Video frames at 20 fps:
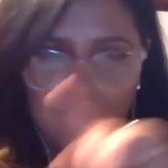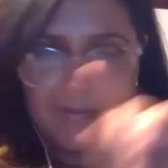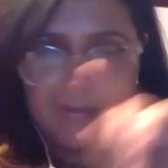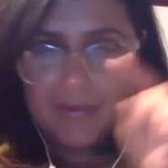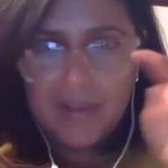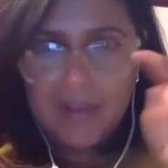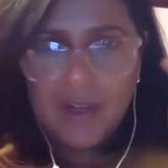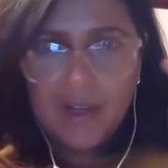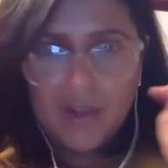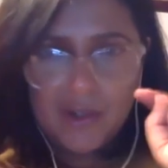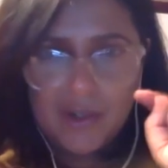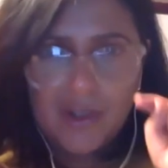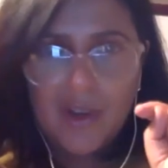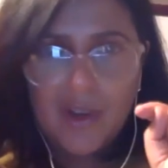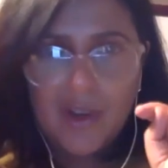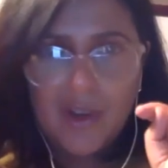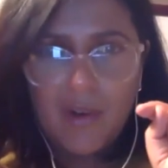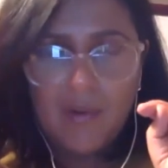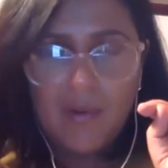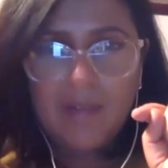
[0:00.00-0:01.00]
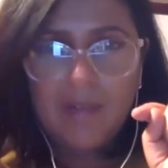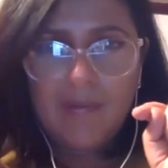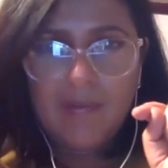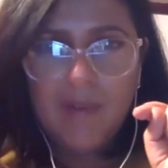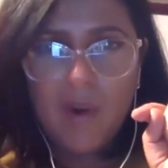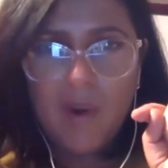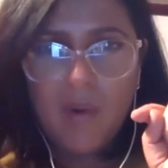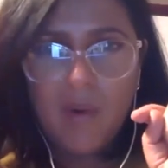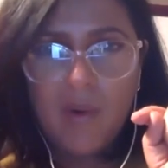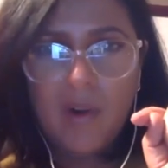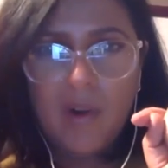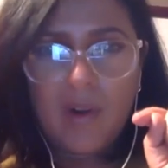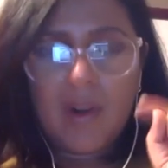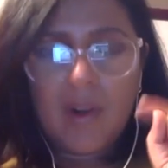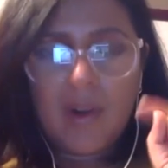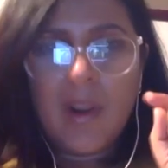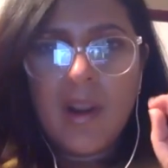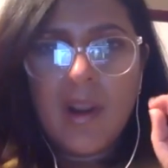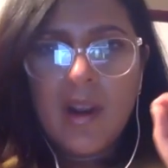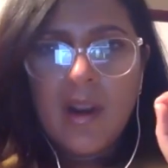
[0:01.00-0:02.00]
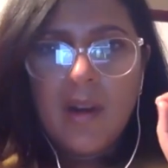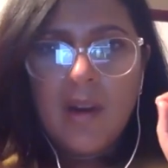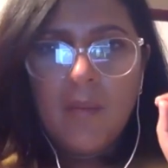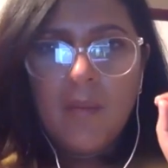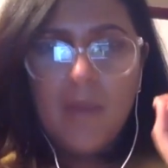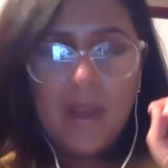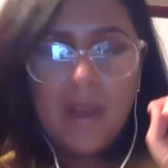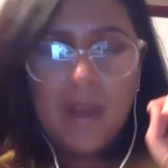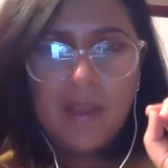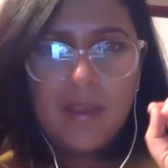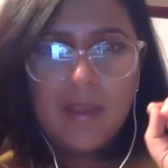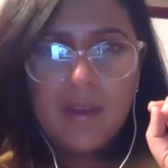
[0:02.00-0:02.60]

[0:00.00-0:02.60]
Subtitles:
fears going forward with